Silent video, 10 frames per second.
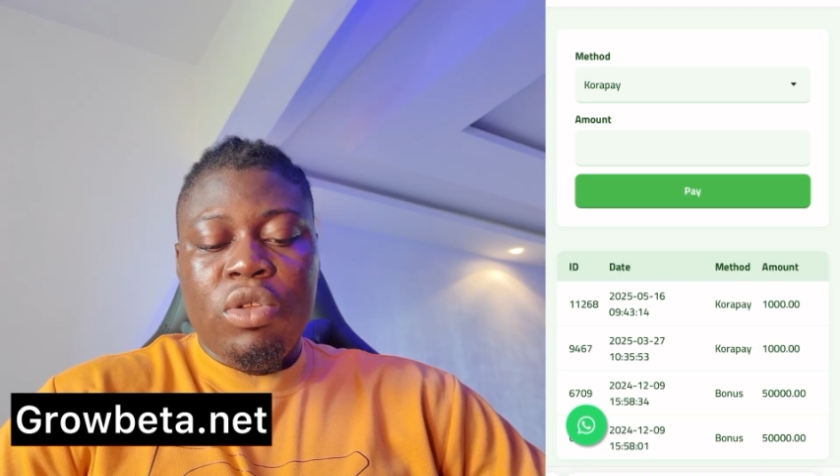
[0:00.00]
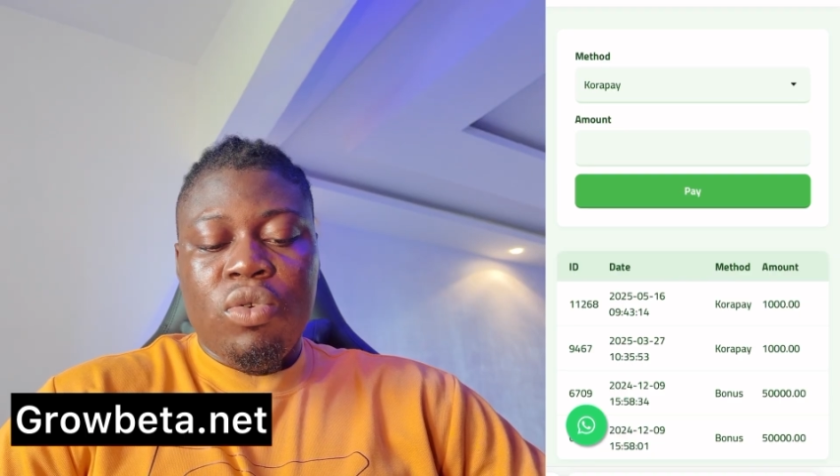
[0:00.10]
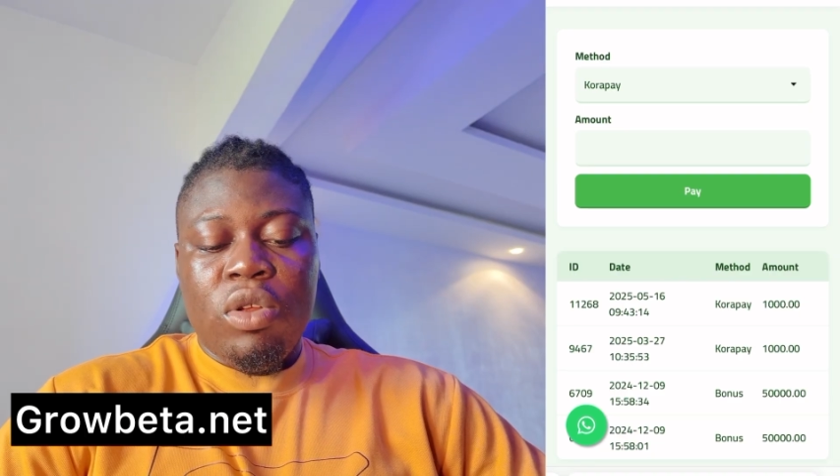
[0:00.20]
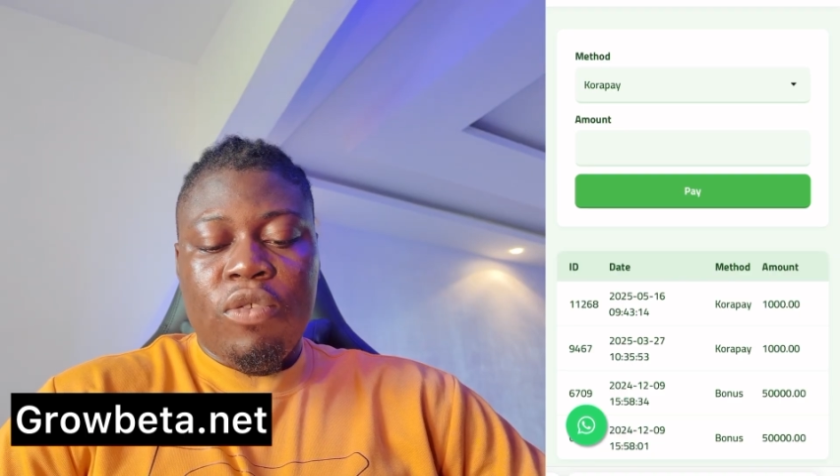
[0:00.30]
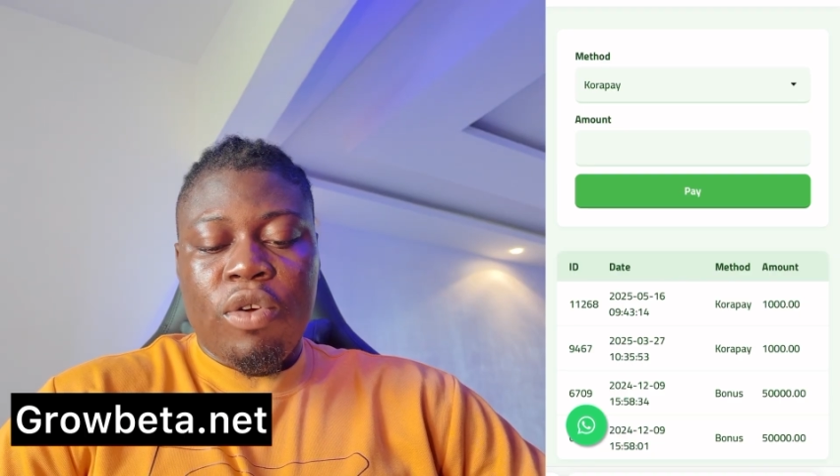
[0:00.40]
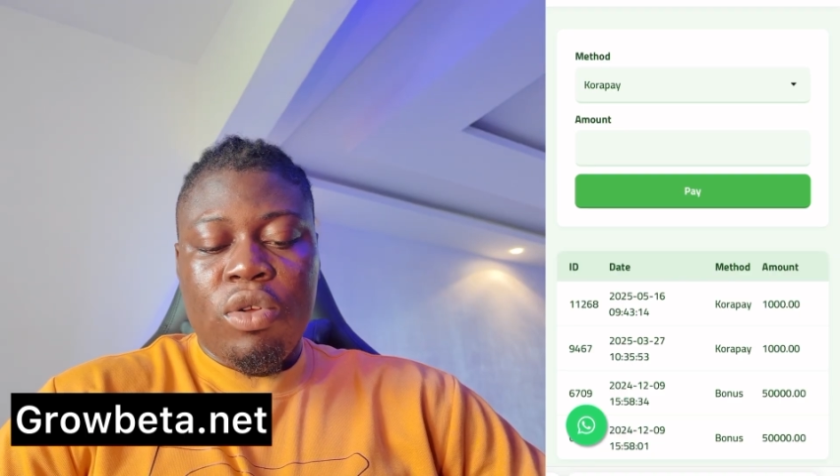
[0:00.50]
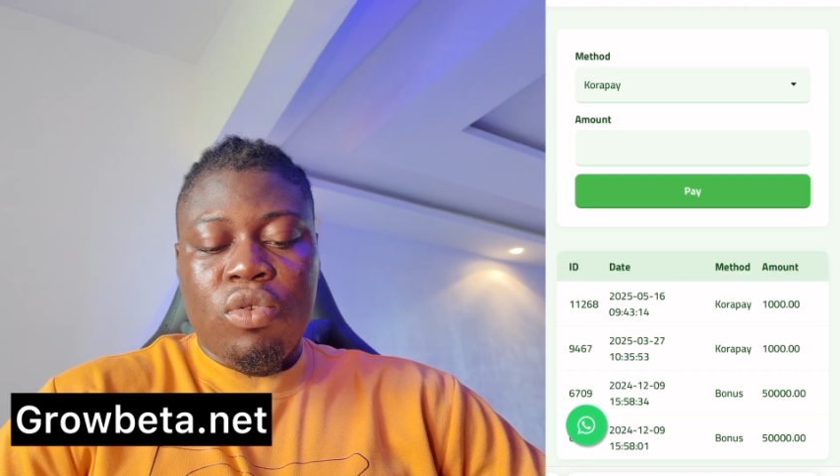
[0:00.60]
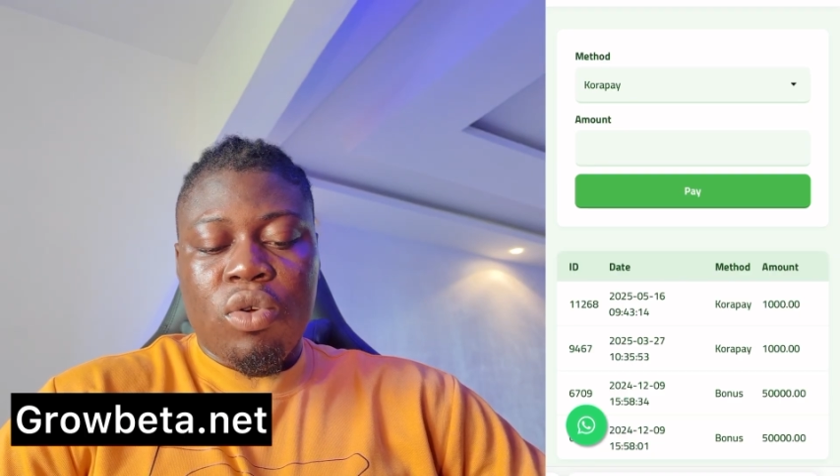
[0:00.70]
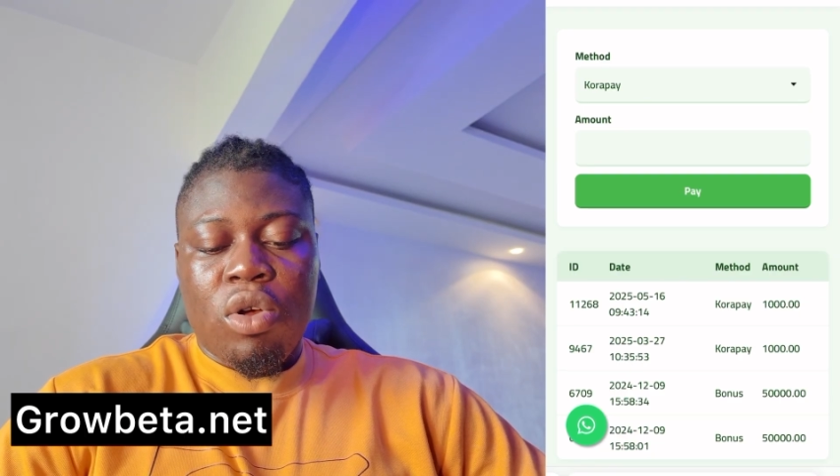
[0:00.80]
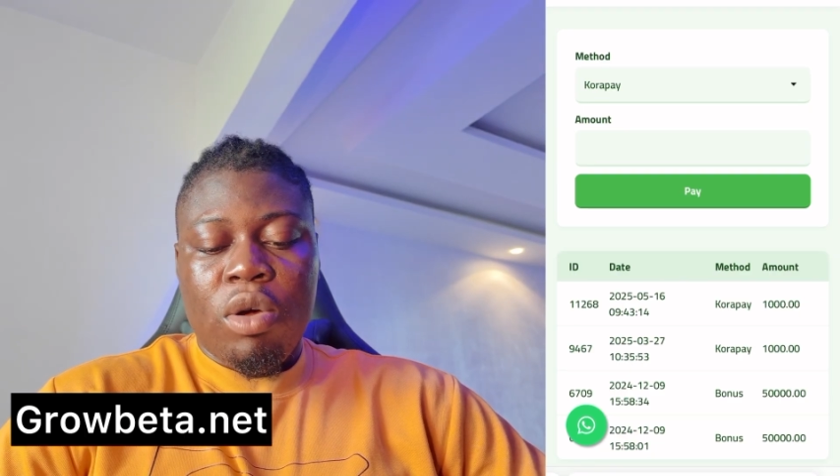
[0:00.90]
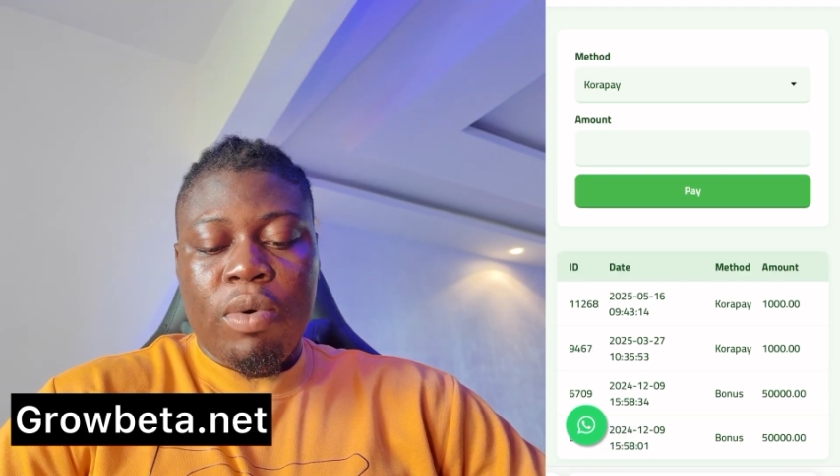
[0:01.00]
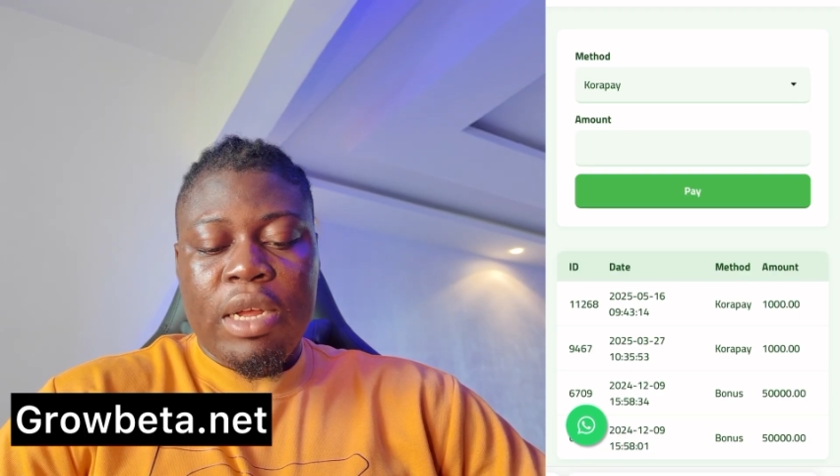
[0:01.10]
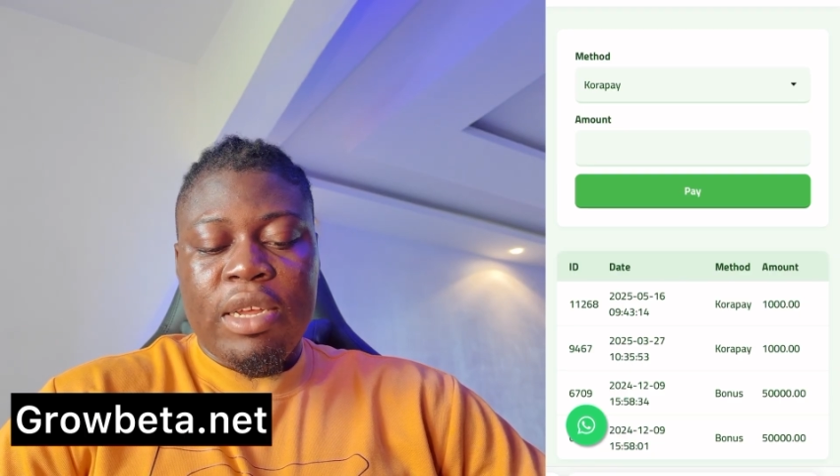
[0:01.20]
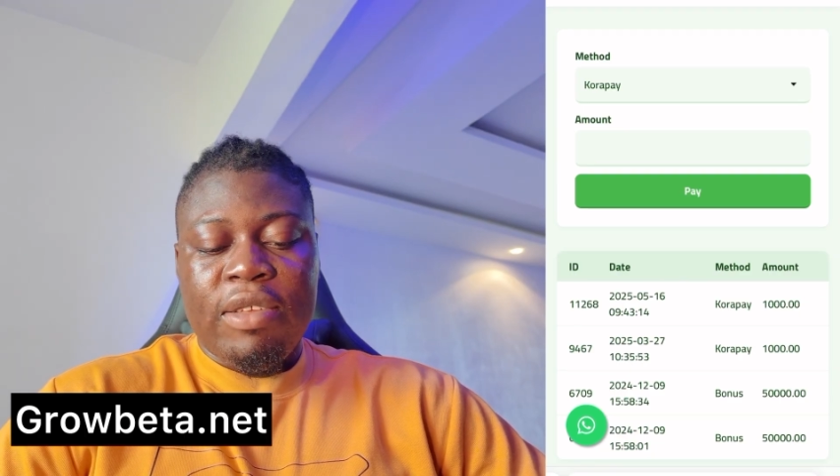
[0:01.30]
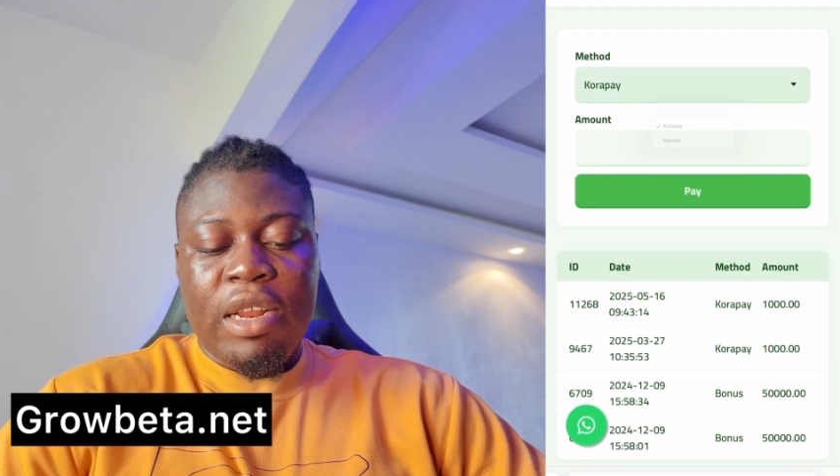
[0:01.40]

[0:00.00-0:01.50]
need to do is for you to come right here,